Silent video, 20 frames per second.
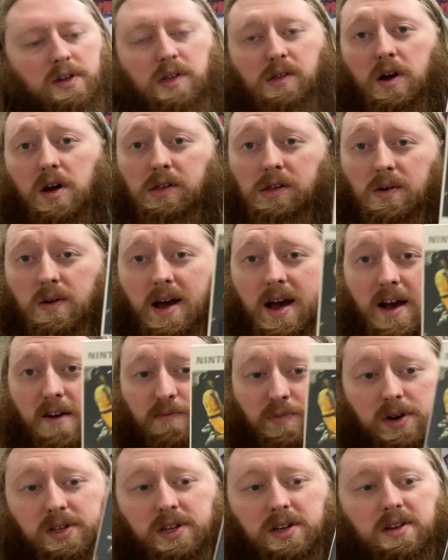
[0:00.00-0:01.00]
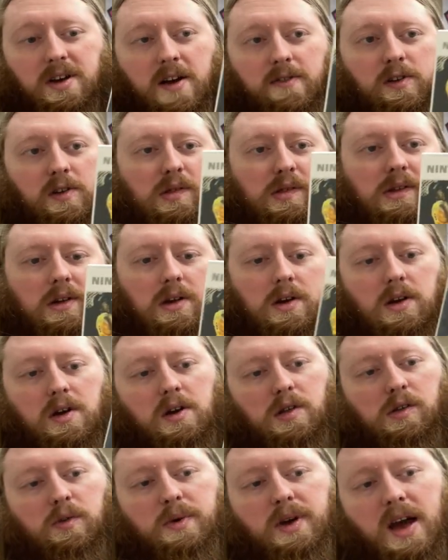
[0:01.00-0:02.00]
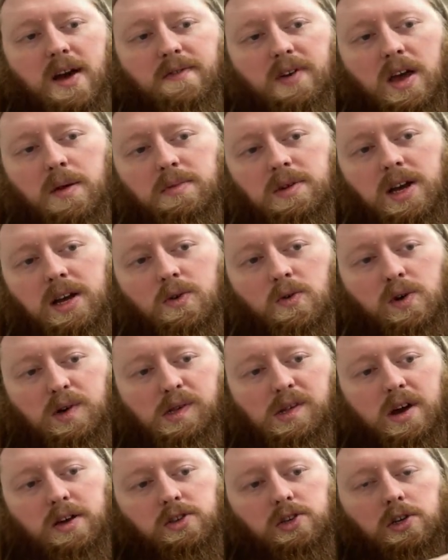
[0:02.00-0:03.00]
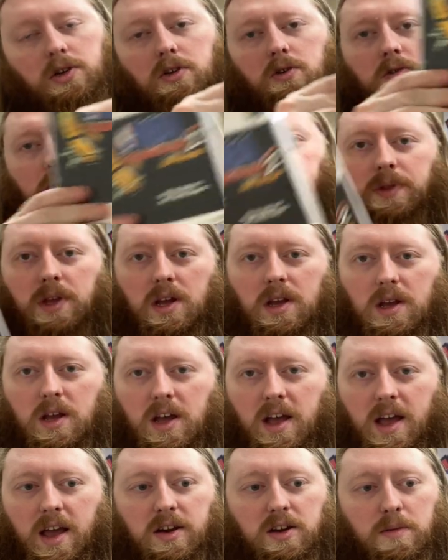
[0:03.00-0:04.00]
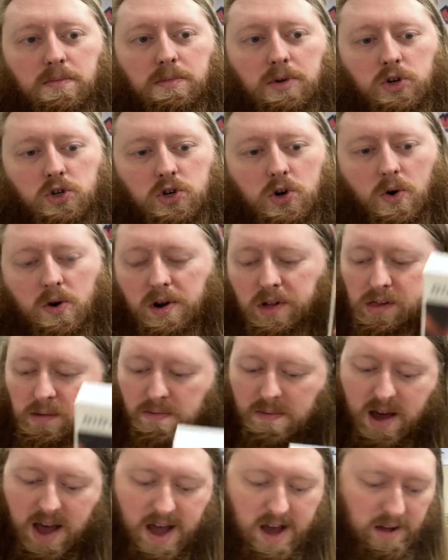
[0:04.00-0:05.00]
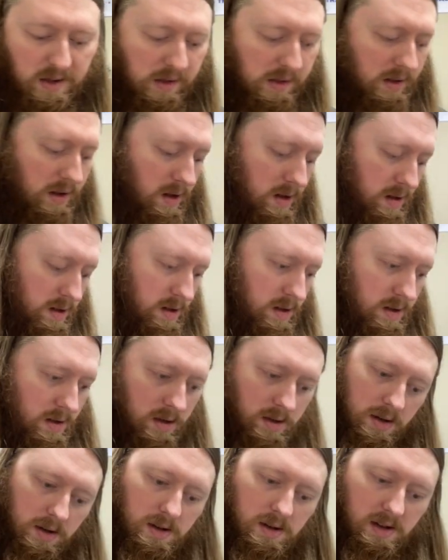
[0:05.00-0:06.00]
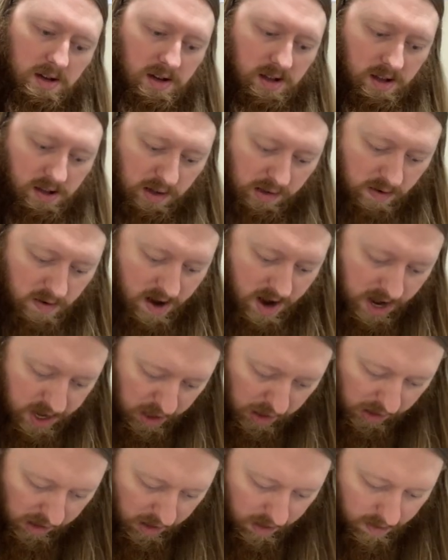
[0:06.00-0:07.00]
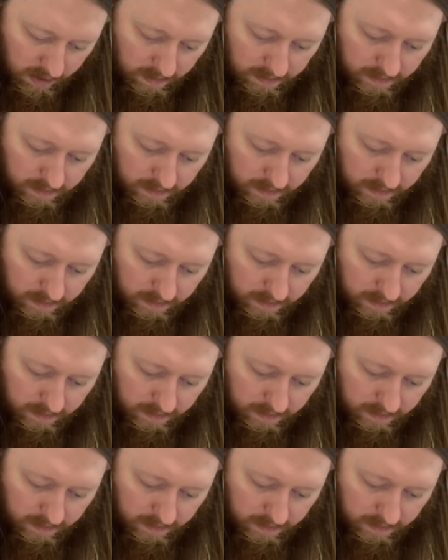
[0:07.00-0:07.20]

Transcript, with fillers: these also have printed covers. So we have NBA Courtside 2 and Majora's Mask. These are nice.